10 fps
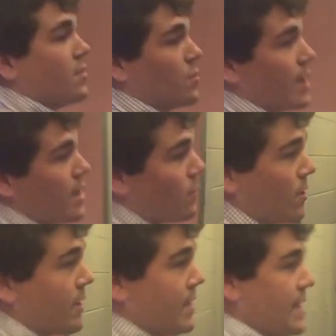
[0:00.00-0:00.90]
So the way it
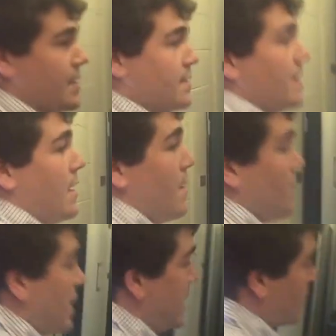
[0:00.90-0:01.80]
works is
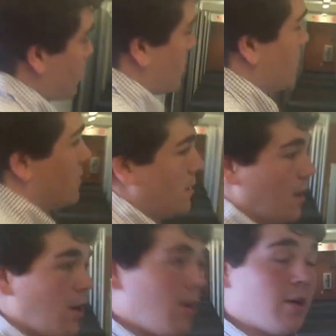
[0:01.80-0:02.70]
each
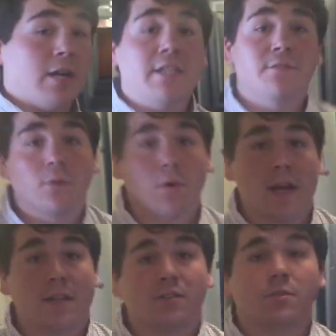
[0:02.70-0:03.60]
hall or each floor
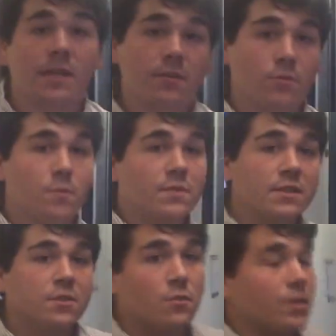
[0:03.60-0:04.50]
has two end rooms,
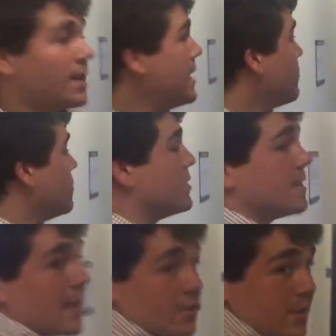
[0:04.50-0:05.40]
and so one of the end rooms
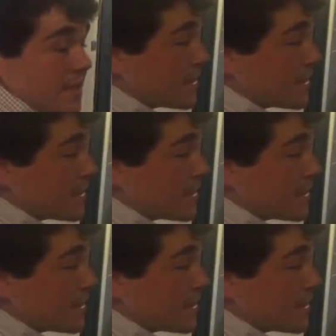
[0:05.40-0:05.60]
is actually a